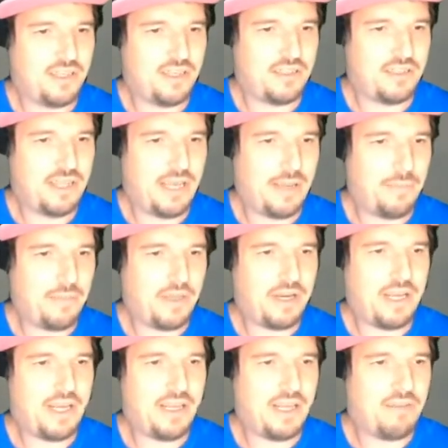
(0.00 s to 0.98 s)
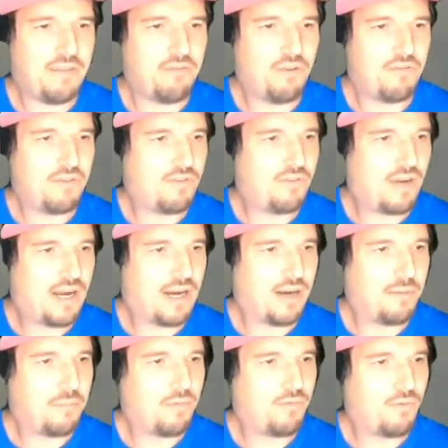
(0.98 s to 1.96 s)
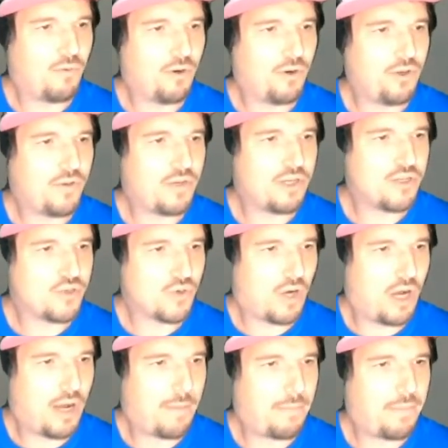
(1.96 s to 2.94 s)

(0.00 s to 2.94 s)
is the ambient heat level of the fire before you can drop